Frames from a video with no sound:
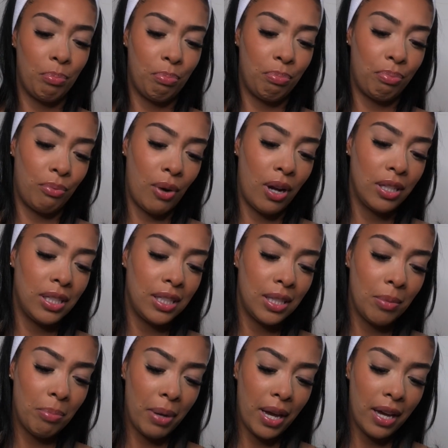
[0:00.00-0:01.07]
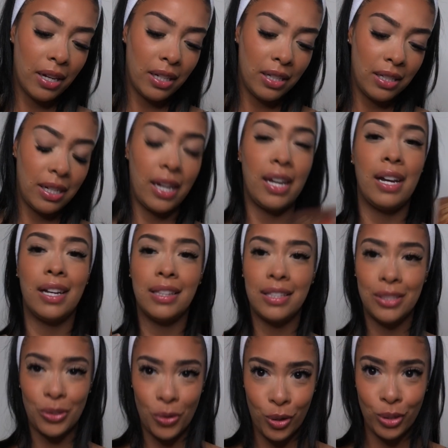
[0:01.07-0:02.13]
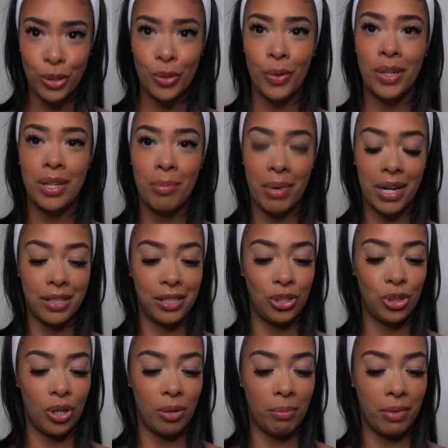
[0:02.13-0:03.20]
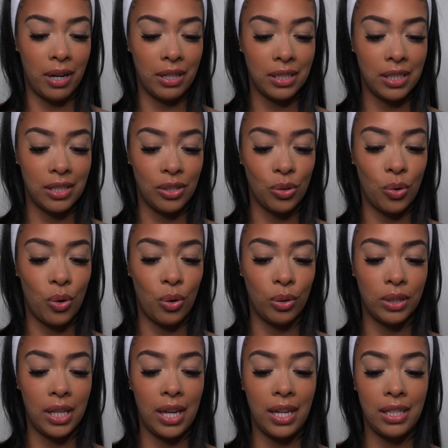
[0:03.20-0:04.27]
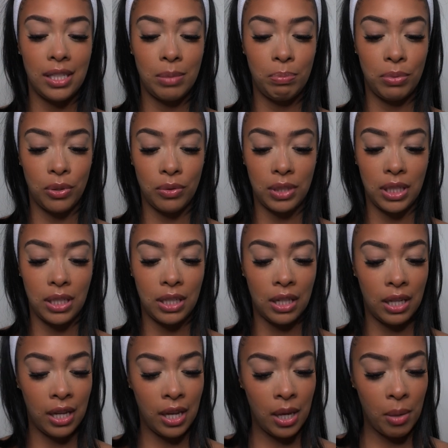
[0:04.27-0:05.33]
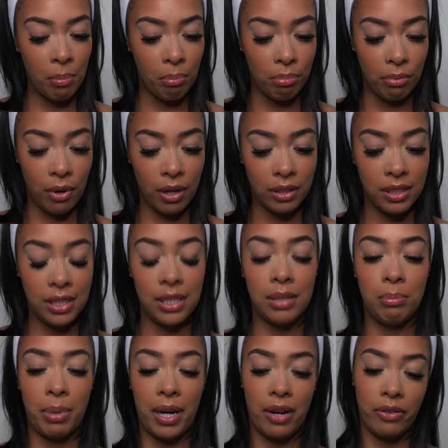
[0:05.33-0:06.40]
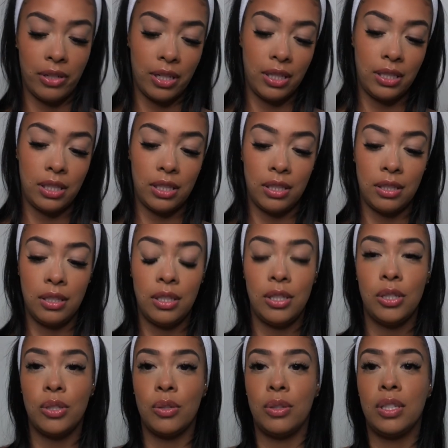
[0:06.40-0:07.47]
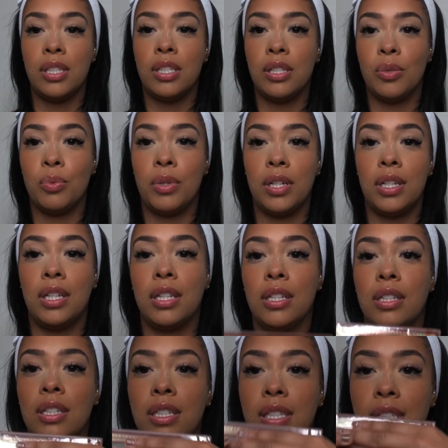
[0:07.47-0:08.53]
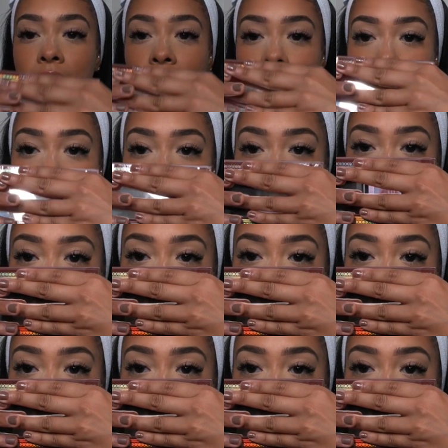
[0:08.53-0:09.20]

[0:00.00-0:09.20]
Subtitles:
bronzing palette. I got this also in a boxy charm box. It's called Ace Beauty Bronzed in Paradise. So this is what it looks like.